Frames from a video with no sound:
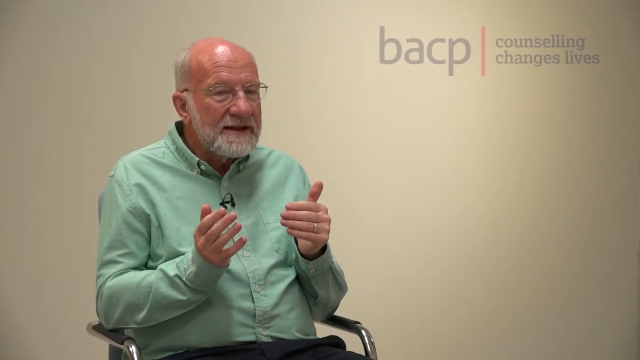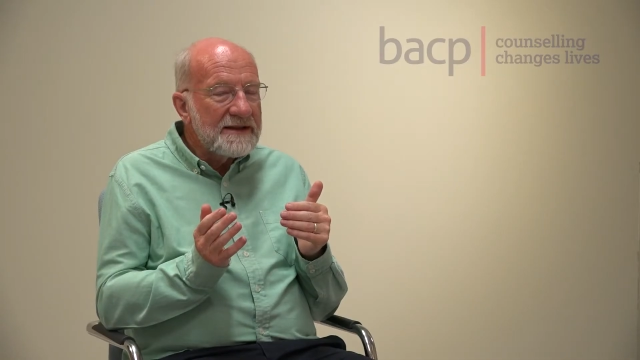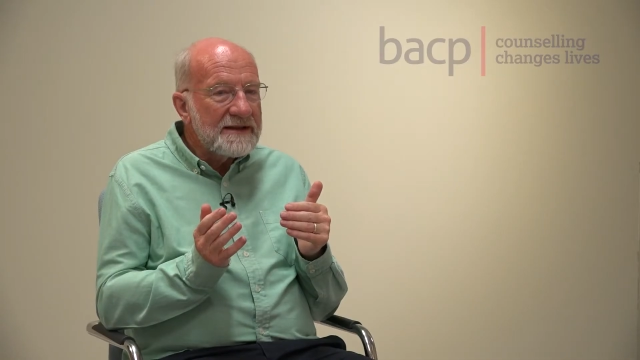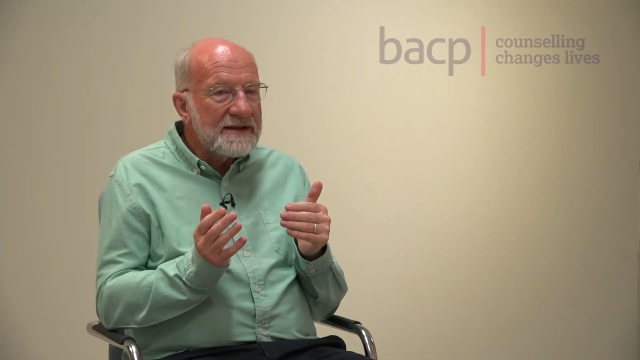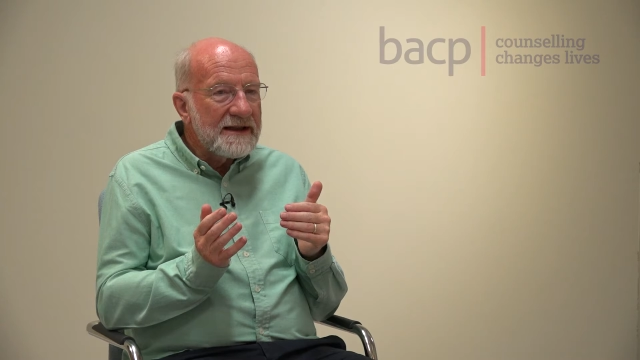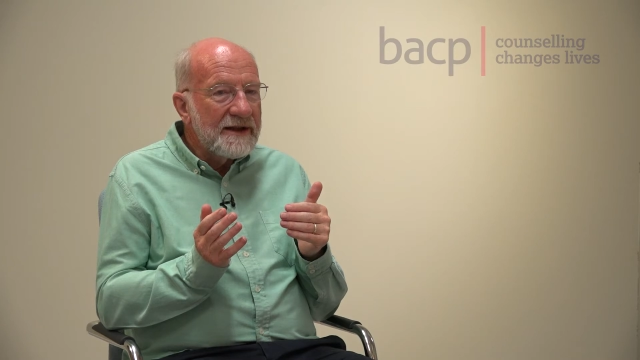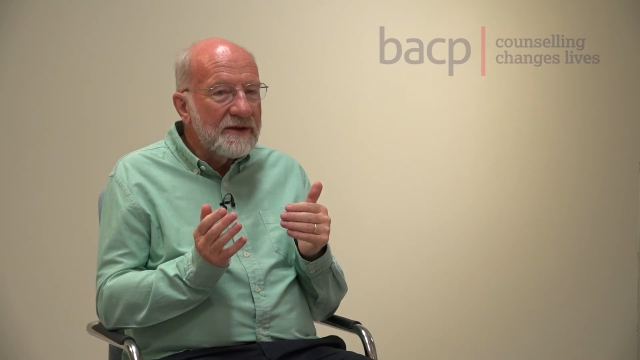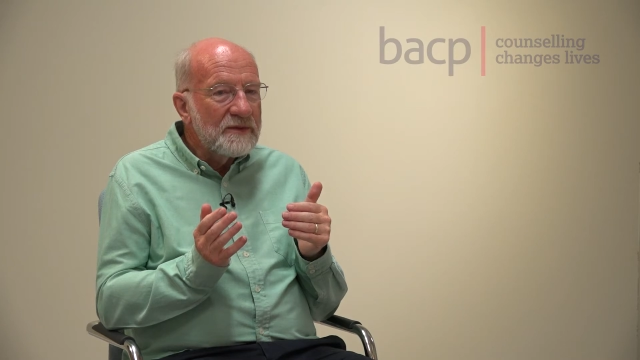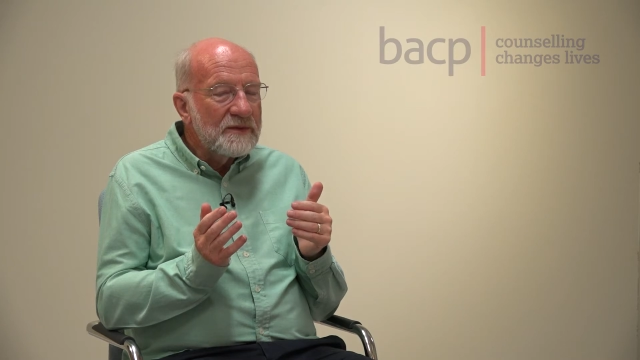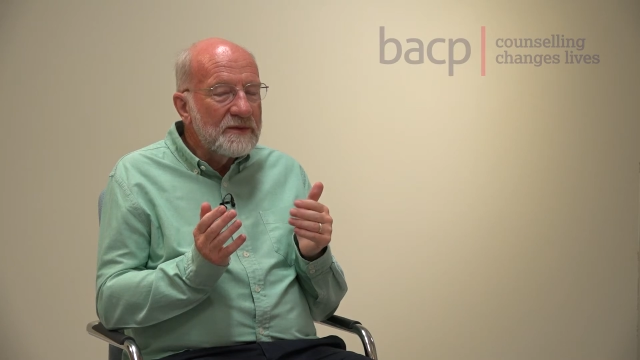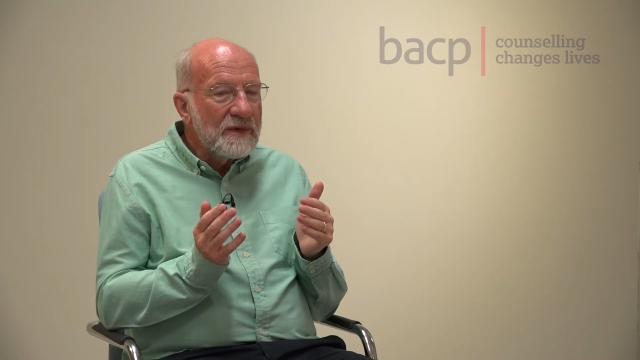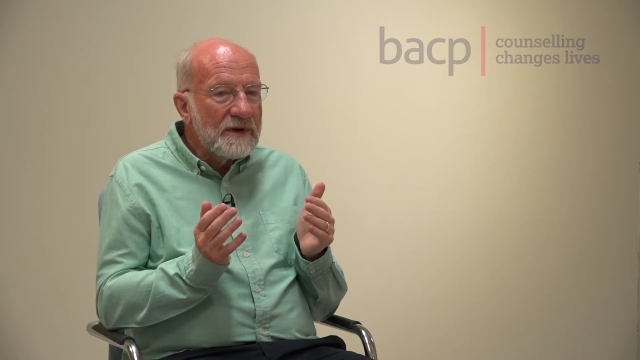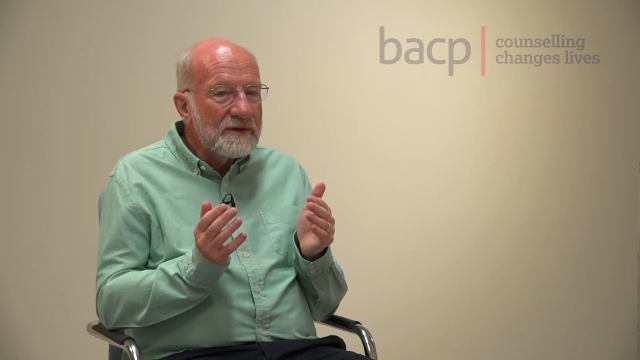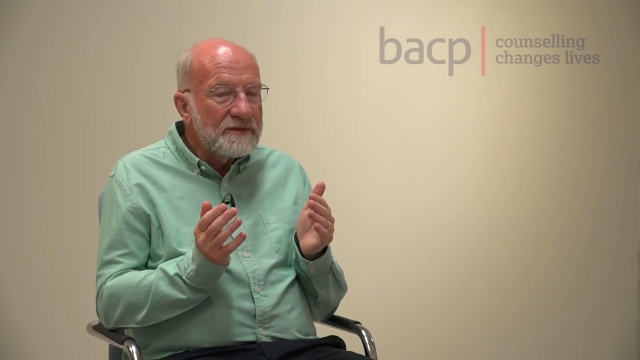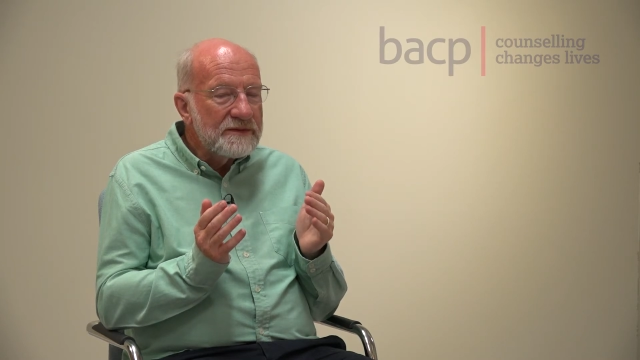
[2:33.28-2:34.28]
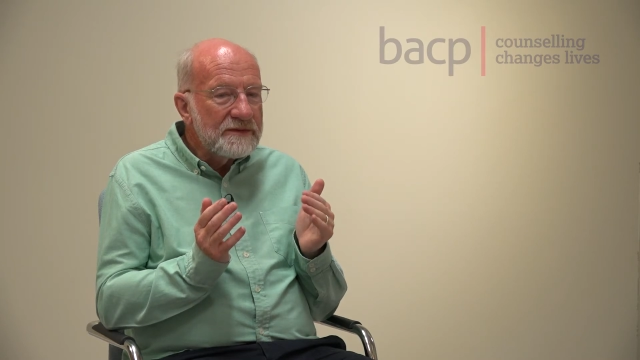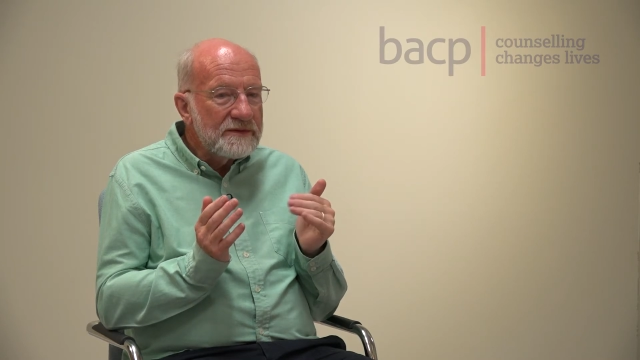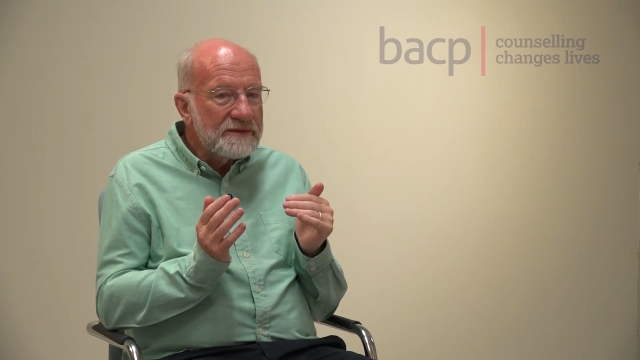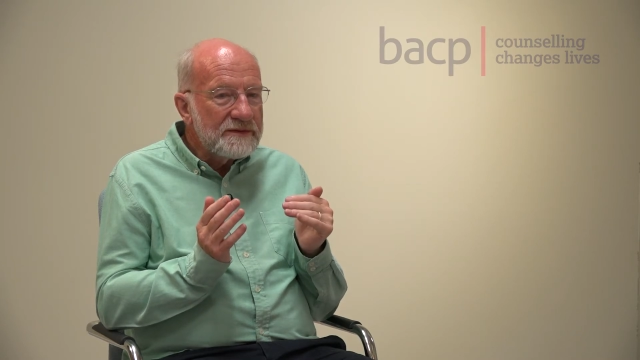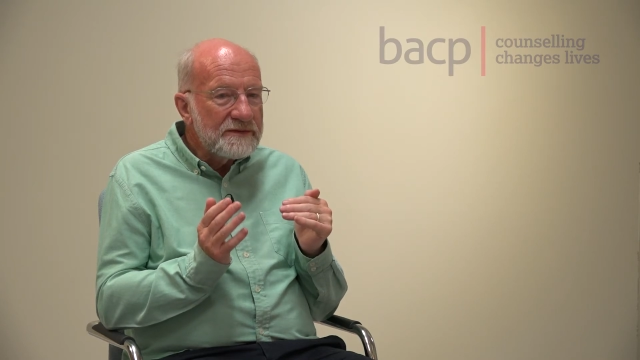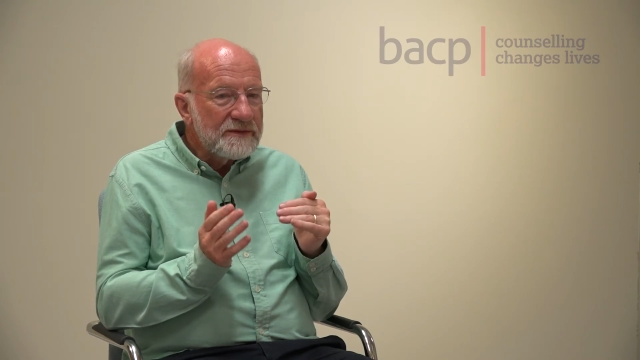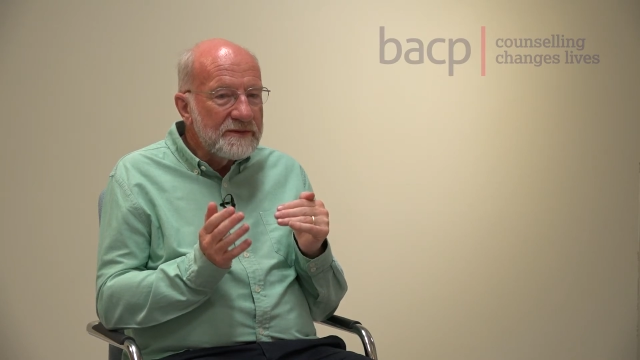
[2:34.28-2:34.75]
So what
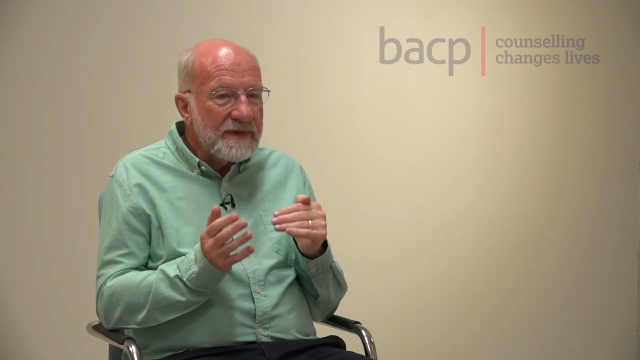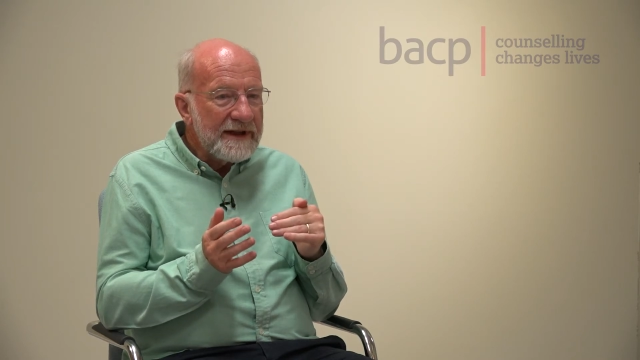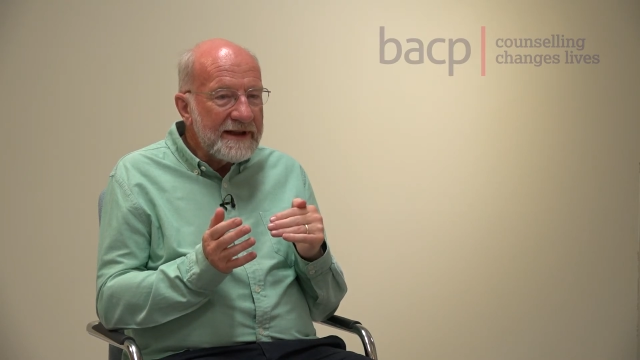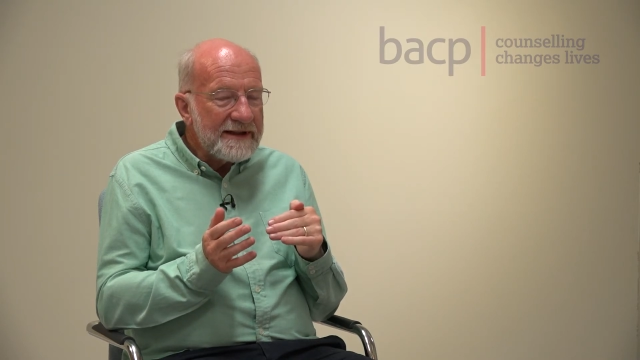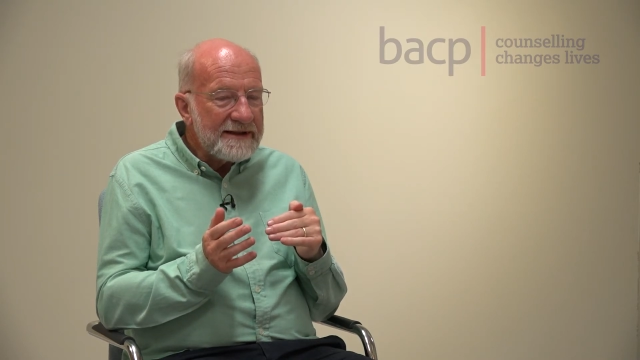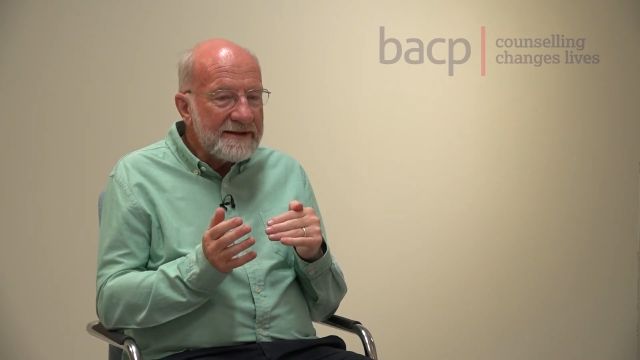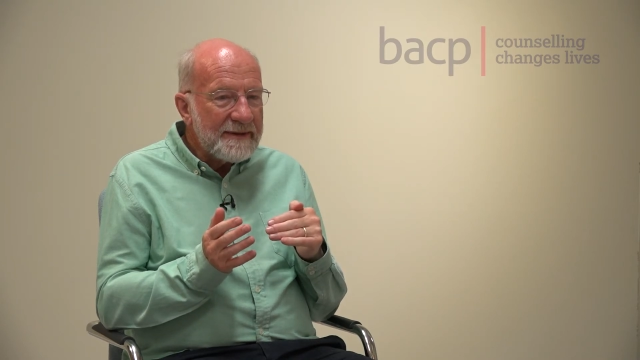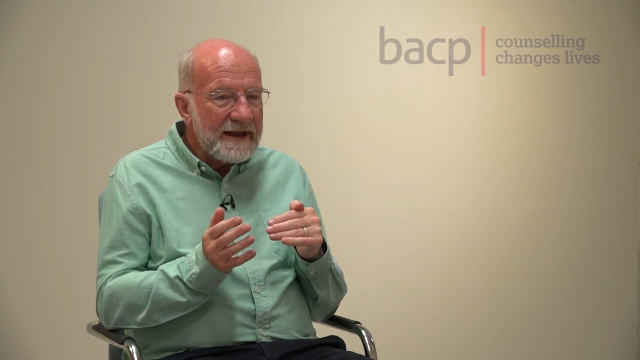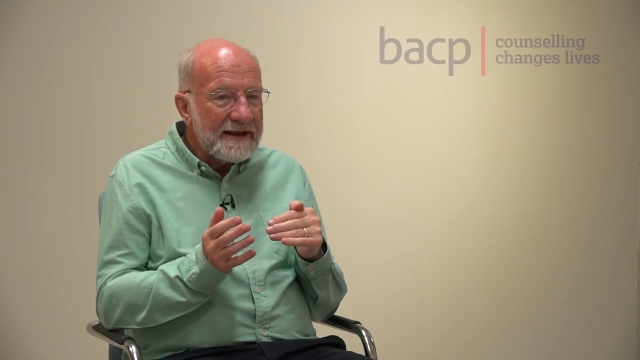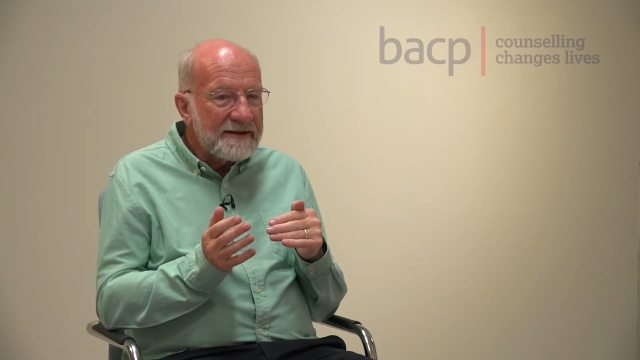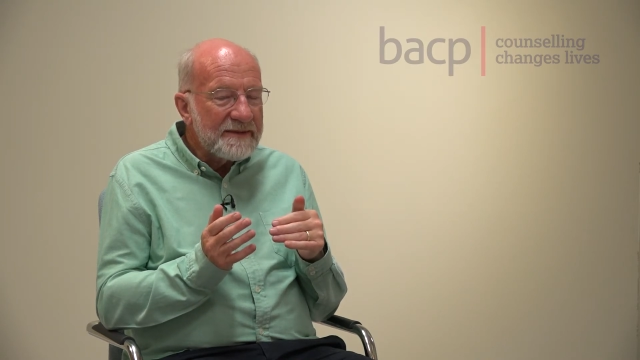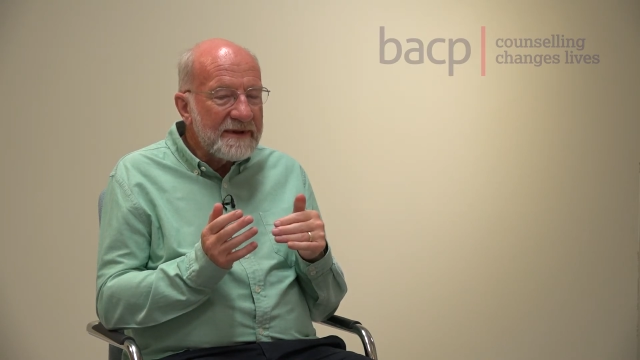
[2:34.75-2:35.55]
we expect,